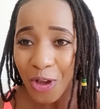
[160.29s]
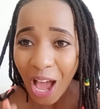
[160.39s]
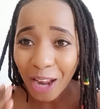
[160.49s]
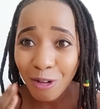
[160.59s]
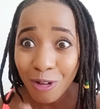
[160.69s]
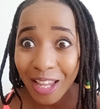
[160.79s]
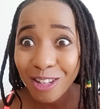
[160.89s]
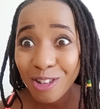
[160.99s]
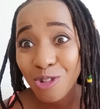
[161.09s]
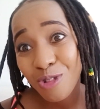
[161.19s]
and you
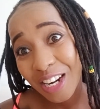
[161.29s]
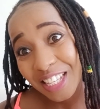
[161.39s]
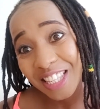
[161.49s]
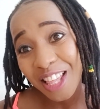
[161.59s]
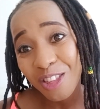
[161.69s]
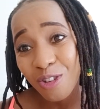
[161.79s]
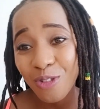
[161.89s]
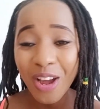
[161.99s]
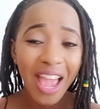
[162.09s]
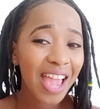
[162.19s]
need to listen
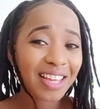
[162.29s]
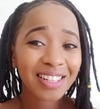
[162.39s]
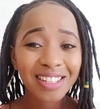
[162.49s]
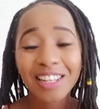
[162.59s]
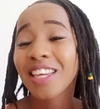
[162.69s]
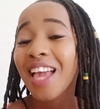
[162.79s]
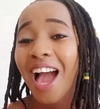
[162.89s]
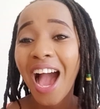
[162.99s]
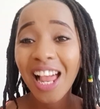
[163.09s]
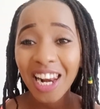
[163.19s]
through, and
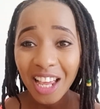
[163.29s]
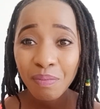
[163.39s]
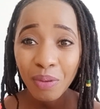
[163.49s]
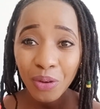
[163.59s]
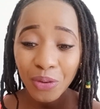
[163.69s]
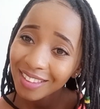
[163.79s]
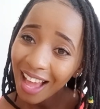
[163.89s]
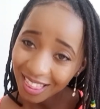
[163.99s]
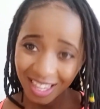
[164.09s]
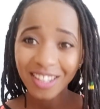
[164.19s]
yeah, I'll help you
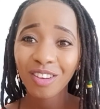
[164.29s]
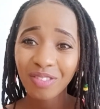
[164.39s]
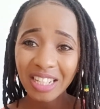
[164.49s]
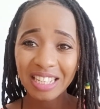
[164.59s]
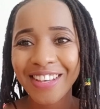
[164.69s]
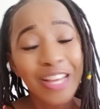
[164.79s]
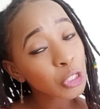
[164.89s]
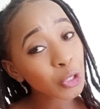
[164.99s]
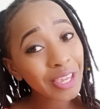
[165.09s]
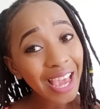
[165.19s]
at the end of it.
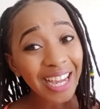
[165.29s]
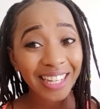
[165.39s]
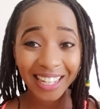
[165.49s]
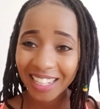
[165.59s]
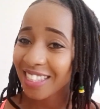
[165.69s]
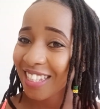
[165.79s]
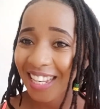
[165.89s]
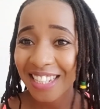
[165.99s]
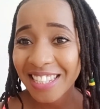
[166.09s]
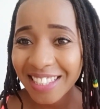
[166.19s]
So yeah, let's
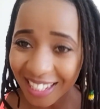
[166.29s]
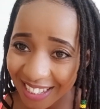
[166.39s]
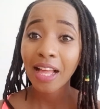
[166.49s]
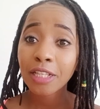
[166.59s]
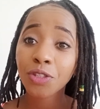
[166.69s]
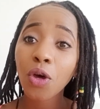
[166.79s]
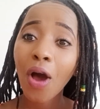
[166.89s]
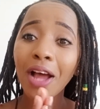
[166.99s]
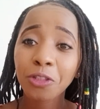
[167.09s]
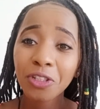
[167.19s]
get started.
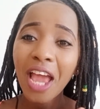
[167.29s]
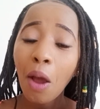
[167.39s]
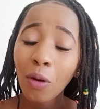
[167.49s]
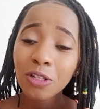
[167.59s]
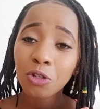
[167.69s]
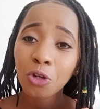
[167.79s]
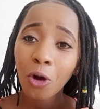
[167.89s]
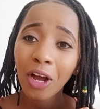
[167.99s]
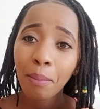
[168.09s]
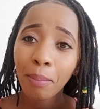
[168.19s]
So today I want to
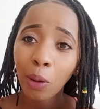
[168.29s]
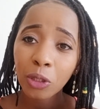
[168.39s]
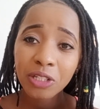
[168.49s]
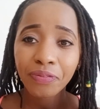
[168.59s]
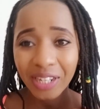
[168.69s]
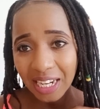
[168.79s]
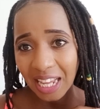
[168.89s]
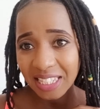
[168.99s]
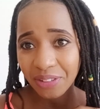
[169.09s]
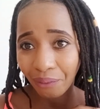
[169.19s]
talk about
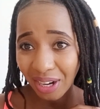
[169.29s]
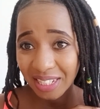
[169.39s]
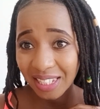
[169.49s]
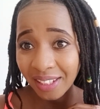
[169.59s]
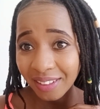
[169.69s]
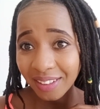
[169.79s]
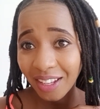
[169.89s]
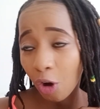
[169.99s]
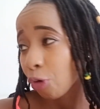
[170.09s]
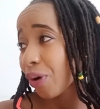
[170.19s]
freelance writing,
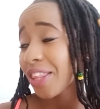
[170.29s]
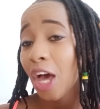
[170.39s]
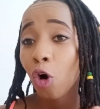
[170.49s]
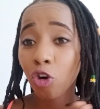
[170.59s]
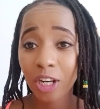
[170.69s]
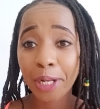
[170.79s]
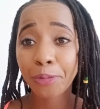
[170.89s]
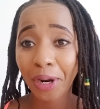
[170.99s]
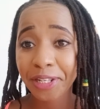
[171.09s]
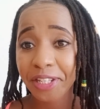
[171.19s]
or rather online
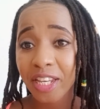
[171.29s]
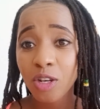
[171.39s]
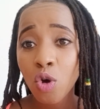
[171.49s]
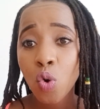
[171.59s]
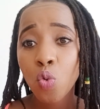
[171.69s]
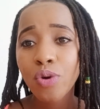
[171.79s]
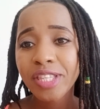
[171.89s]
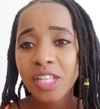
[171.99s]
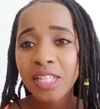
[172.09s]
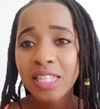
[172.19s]
writing,
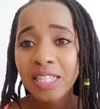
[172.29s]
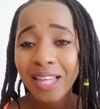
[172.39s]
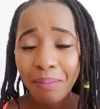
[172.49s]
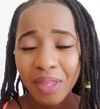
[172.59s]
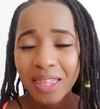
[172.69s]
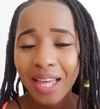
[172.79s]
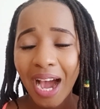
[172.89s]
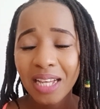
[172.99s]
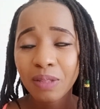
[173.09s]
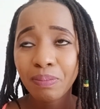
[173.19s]
which is something that
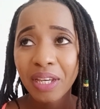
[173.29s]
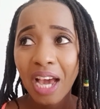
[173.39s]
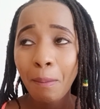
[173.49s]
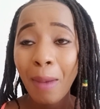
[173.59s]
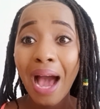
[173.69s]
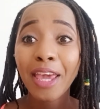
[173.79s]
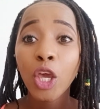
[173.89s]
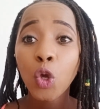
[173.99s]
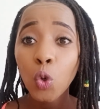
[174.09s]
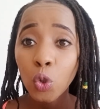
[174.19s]
has become a
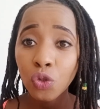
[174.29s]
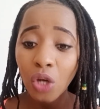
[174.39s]
huge